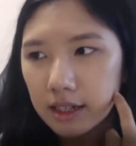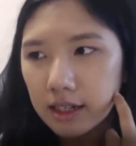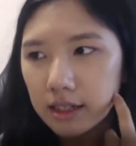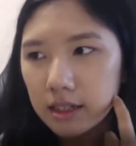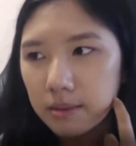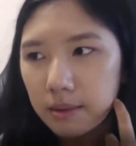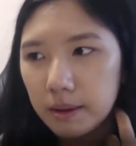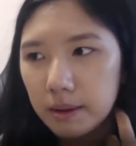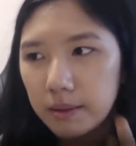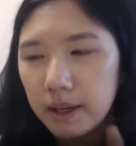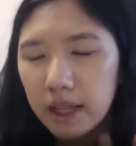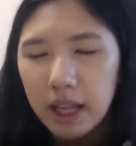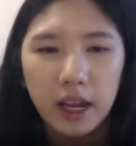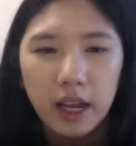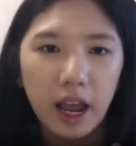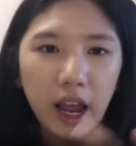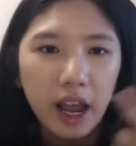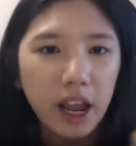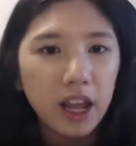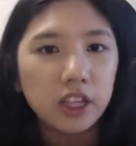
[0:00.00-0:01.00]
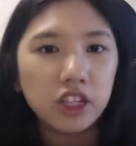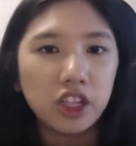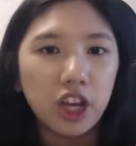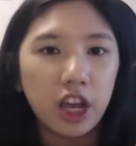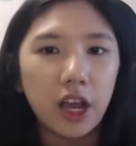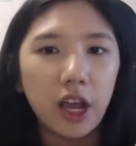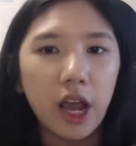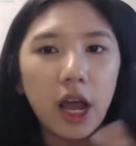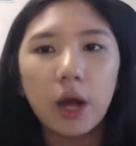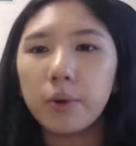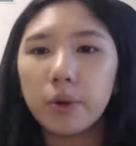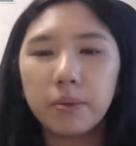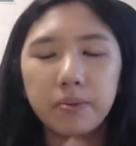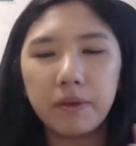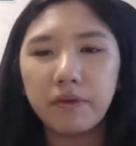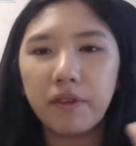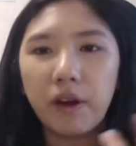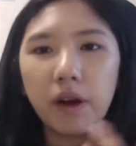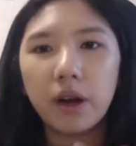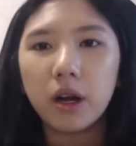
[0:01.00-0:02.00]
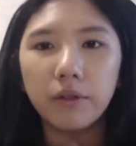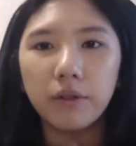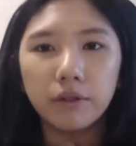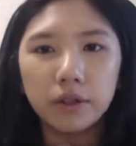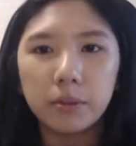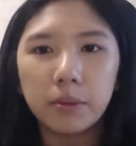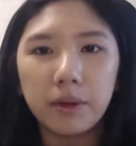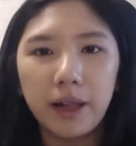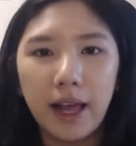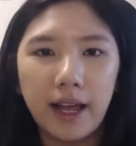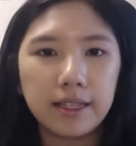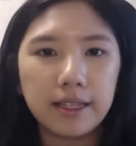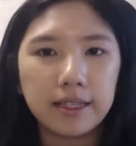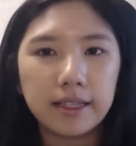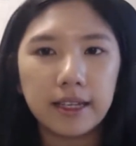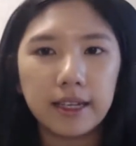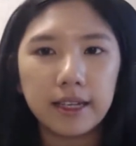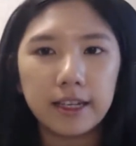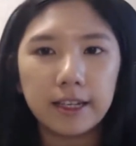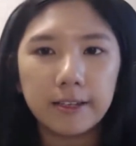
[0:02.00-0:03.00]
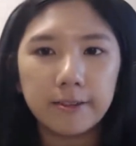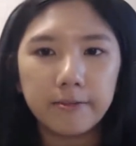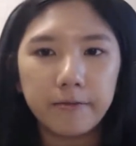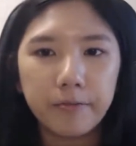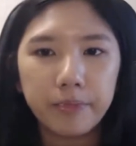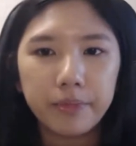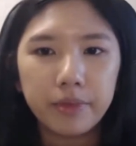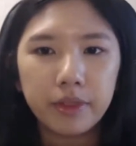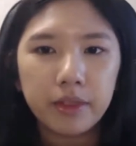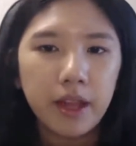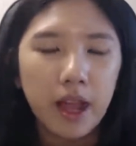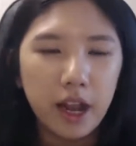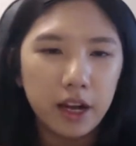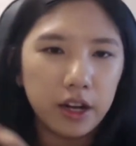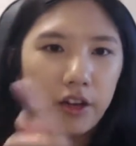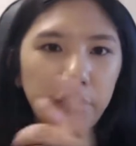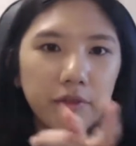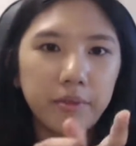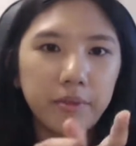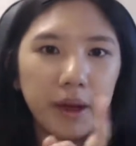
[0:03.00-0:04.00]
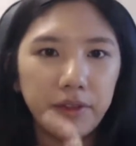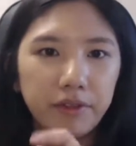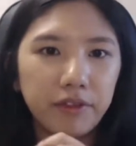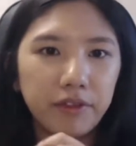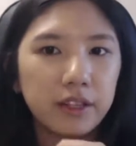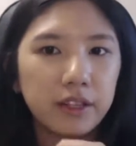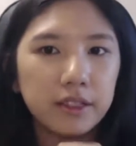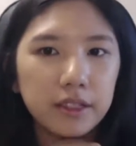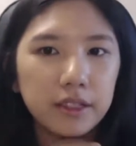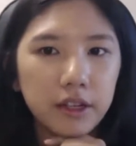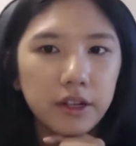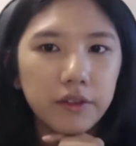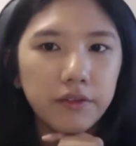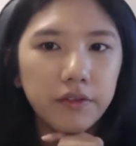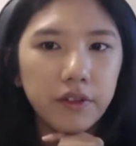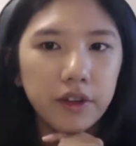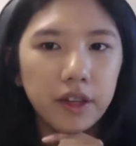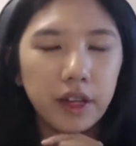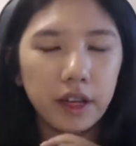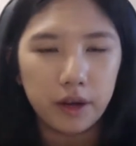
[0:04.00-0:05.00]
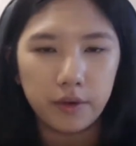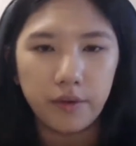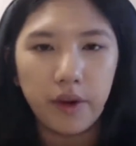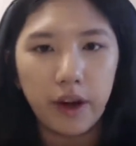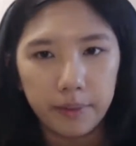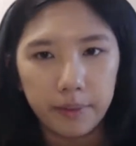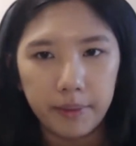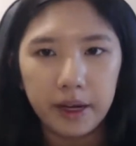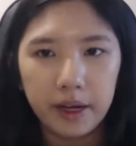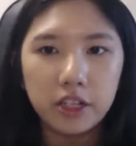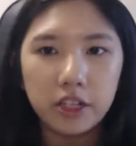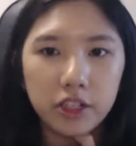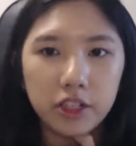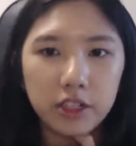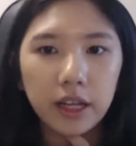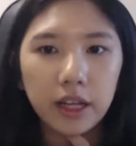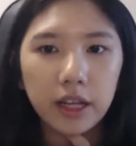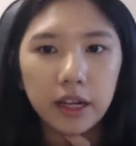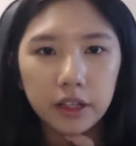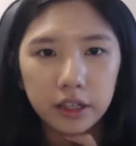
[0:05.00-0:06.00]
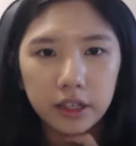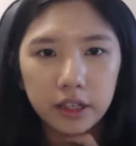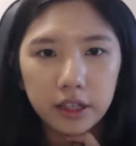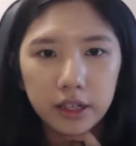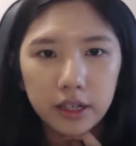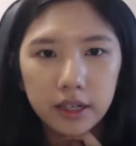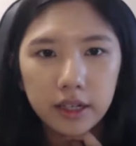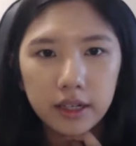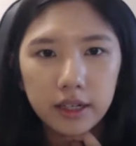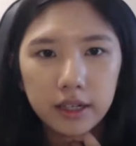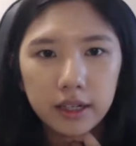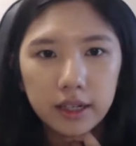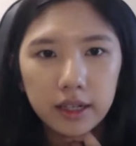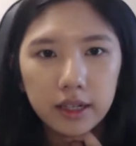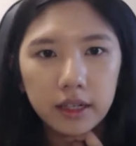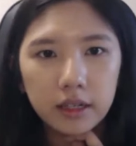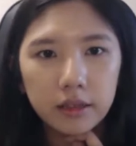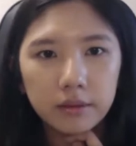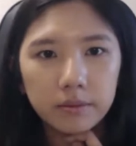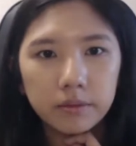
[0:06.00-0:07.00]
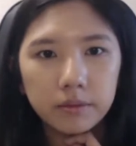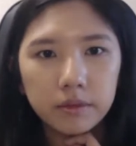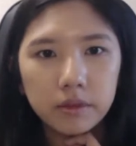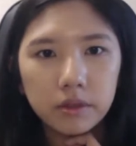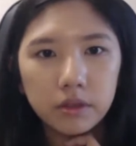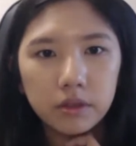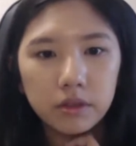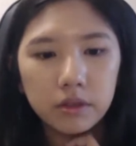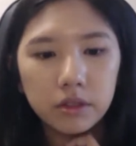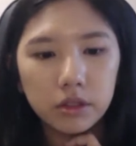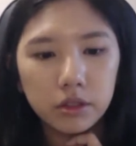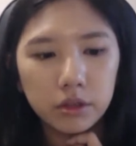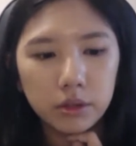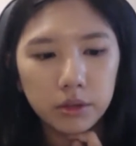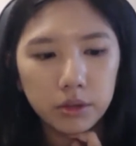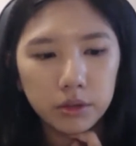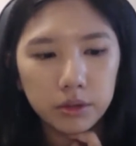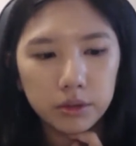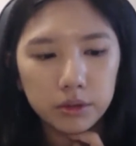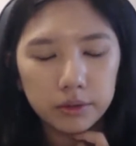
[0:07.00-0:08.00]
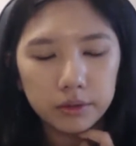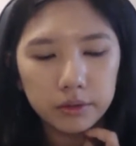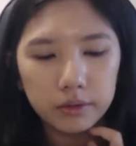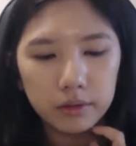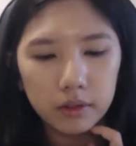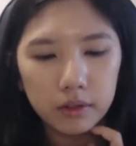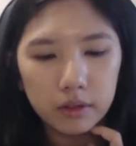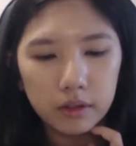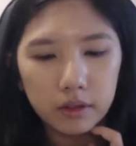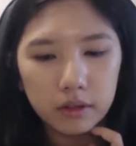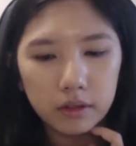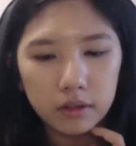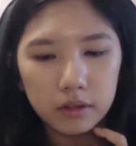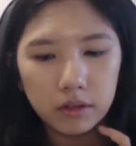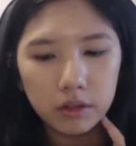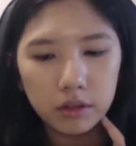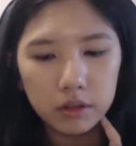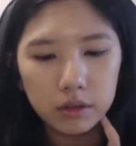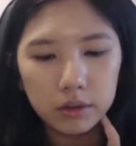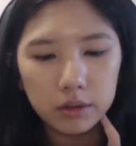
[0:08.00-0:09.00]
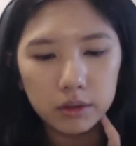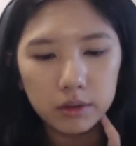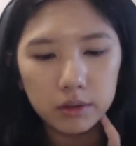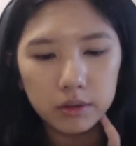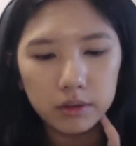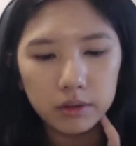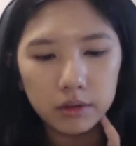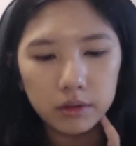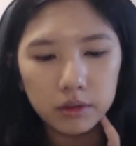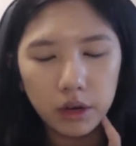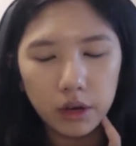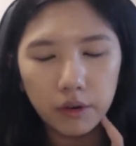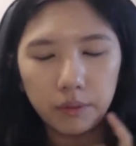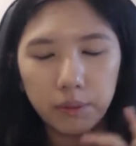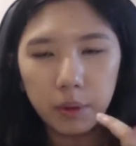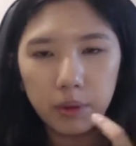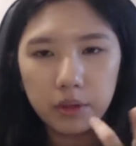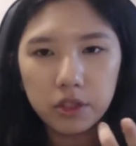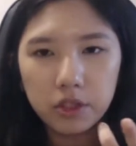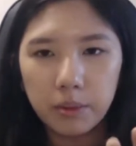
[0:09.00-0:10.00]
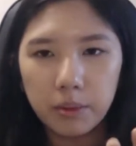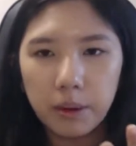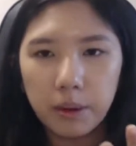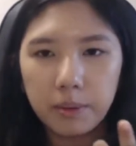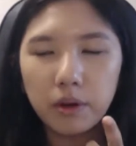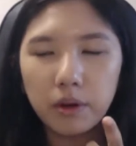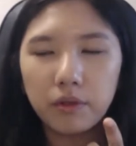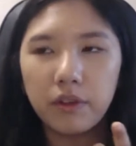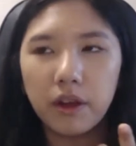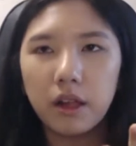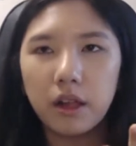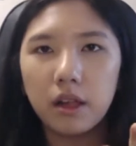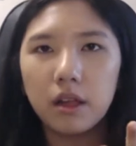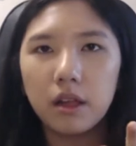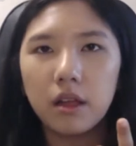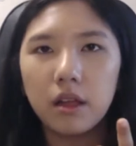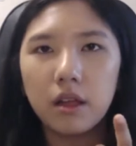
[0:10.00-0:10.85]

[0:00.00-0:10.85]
maybe like AAJA, I would be very comfortable asking any of my friends here for like a recommendation letter to sort of bolster my profile.